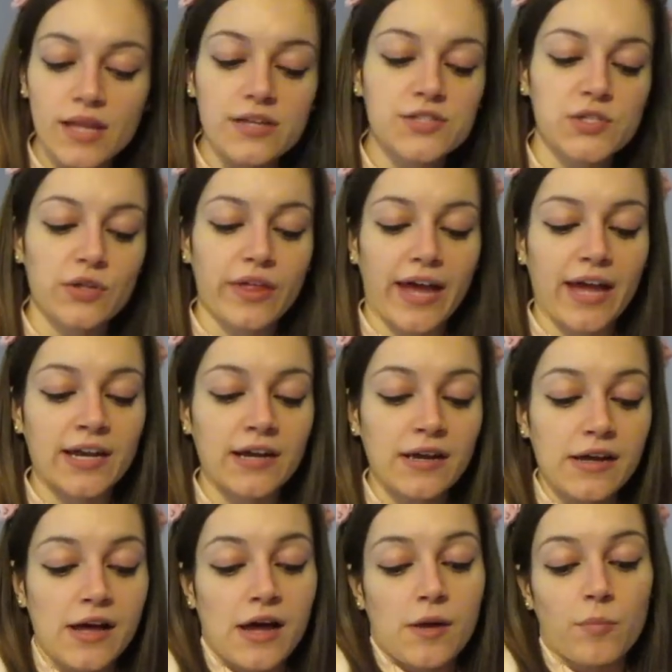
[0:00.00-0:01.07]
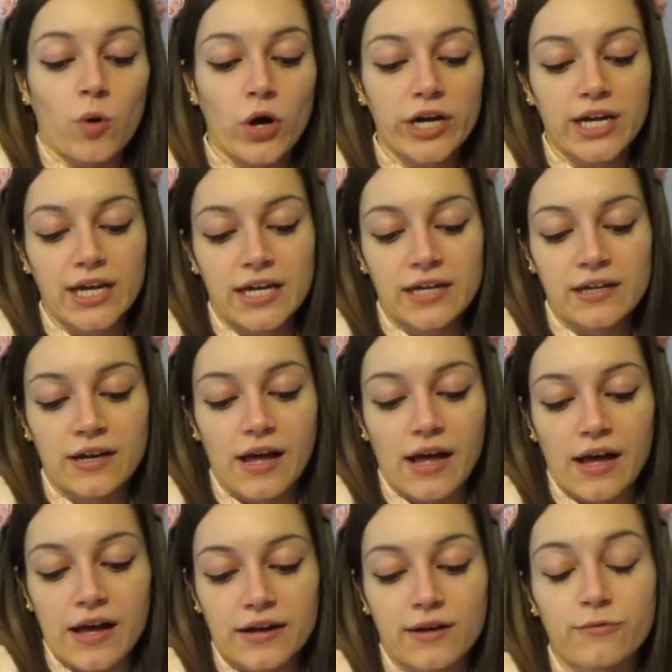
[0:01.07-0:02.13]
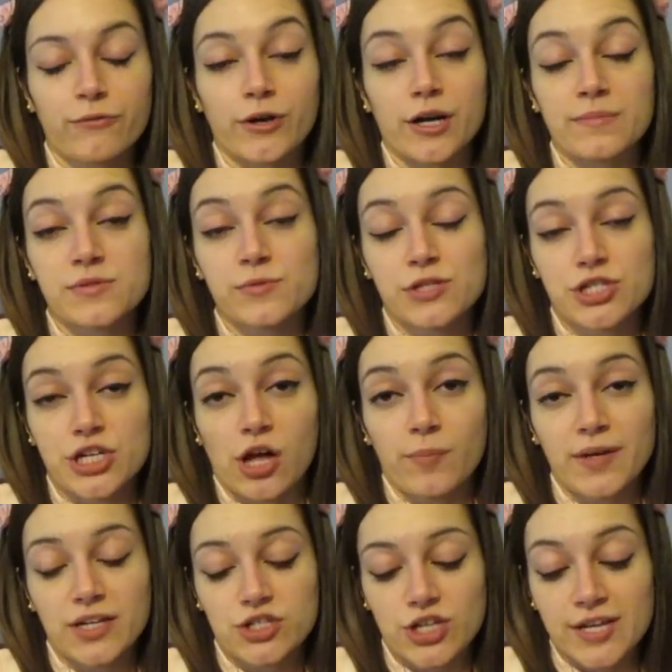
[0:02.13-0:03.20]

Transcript: So then Morgan confirms with Shelby and